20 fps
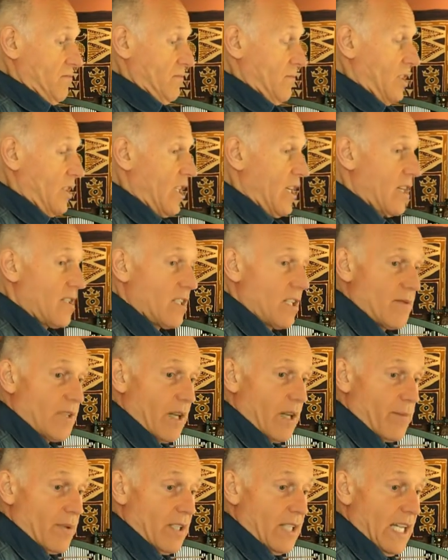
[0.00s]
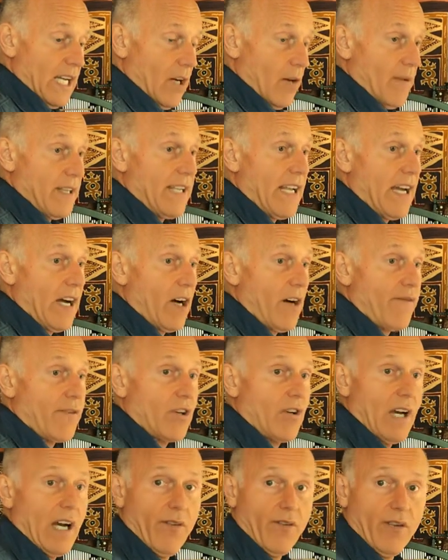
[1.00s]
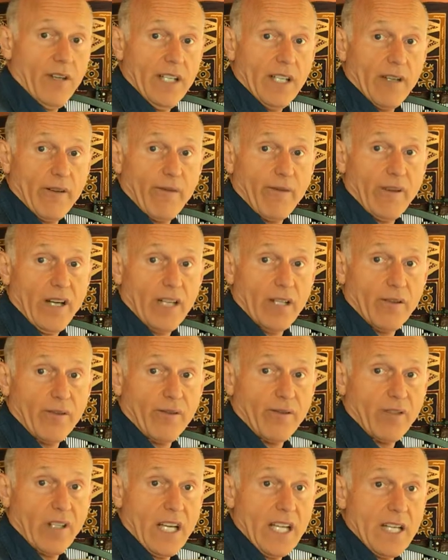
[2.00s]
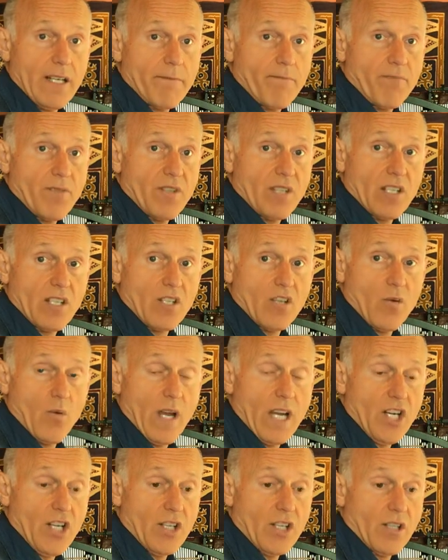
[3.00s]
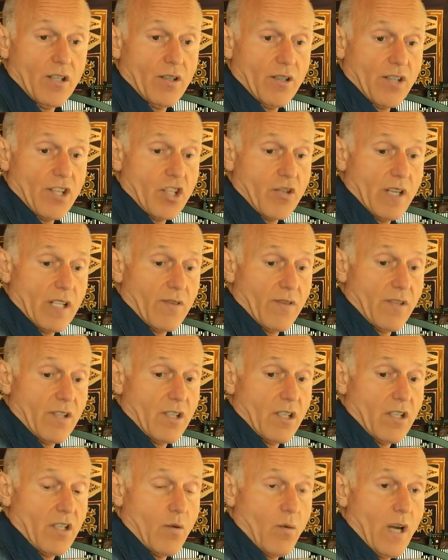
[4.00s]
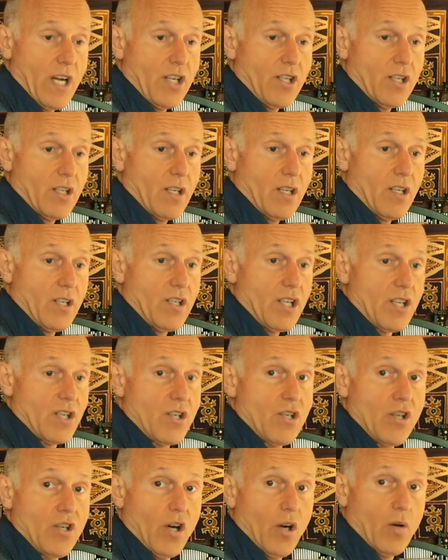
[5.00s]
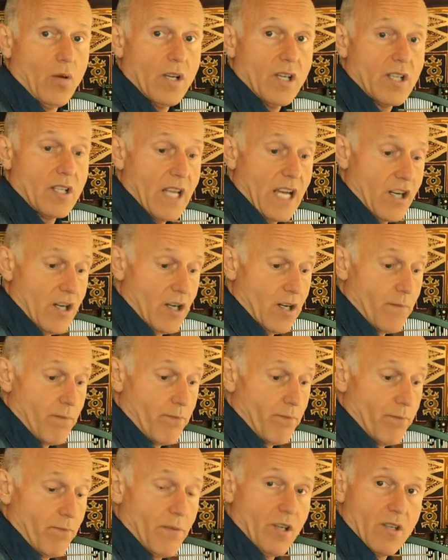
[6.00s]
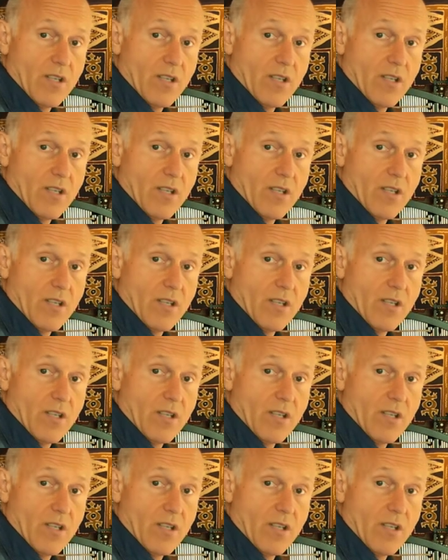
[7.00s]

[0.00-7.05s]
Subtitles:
chest comes up and down. Now, if you're ever in a fight or flight situation or a stressful situation, just notice that your